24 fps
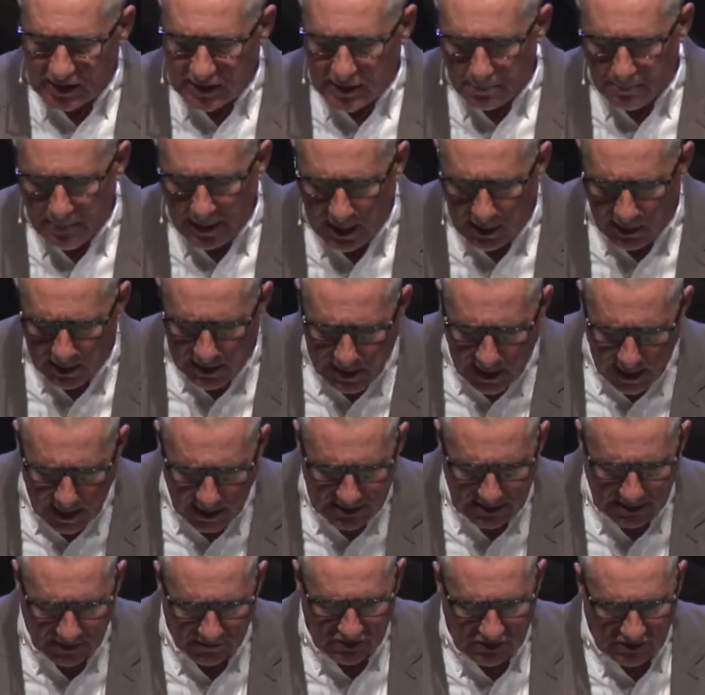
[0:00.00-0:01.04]
the
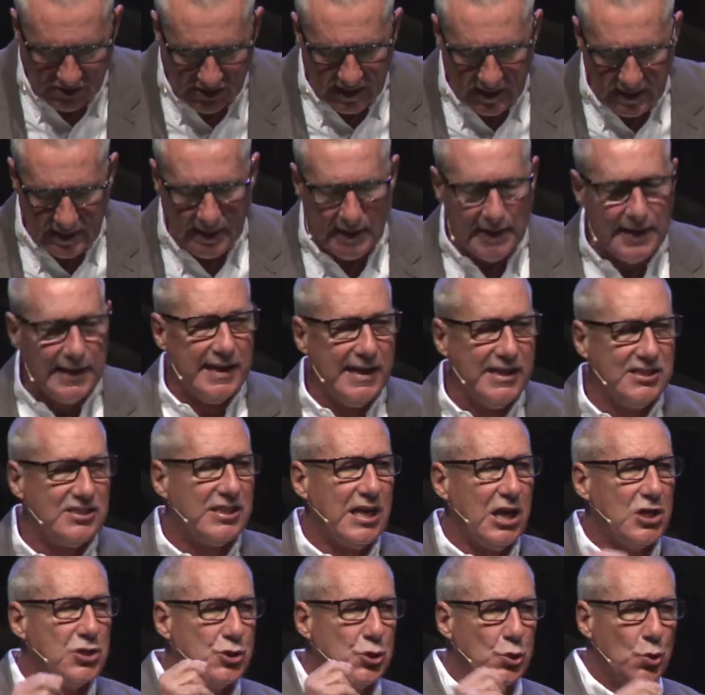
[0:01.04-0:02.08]
paradox of sin. He
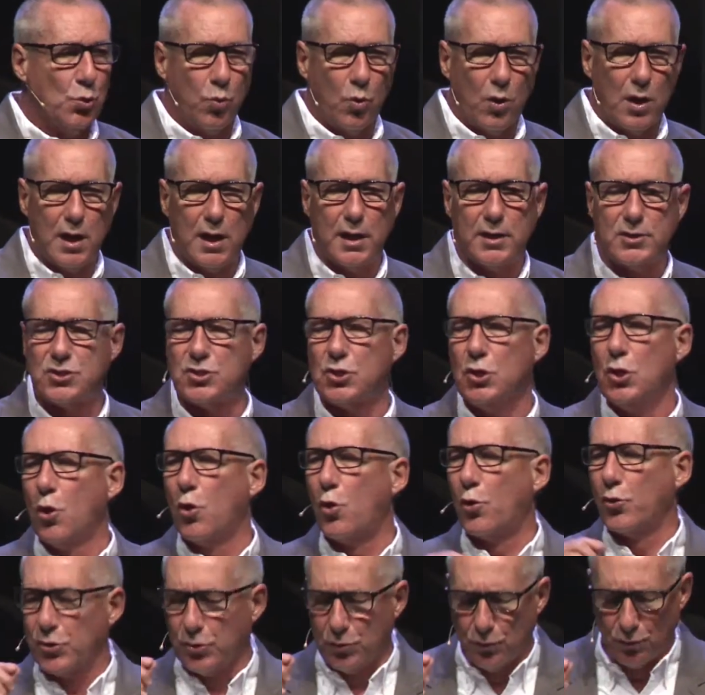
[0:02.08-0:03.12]
says, You want
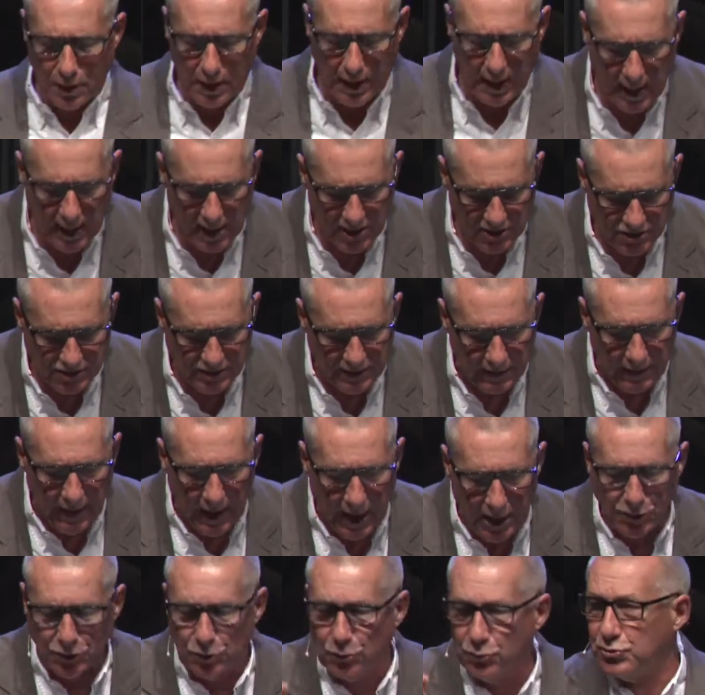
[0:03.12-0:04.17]
or you lust
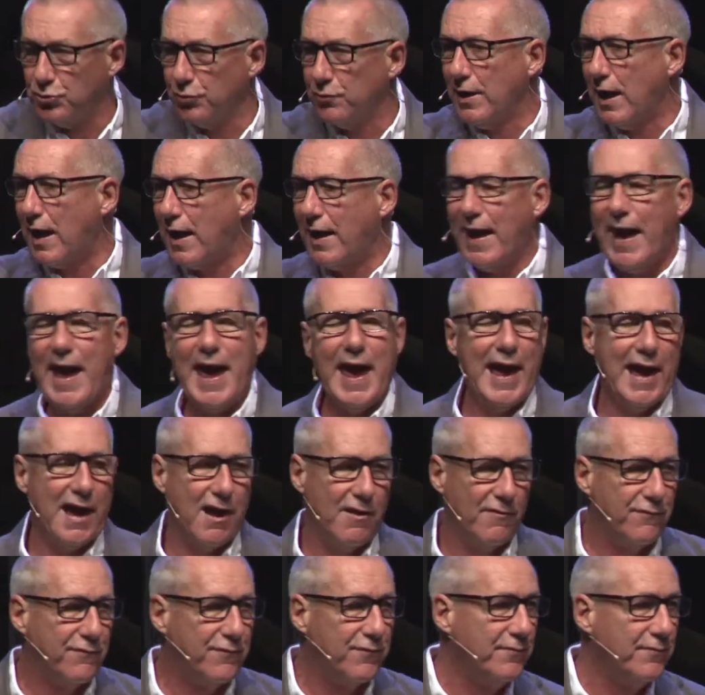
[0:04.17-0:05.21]
and you do not have.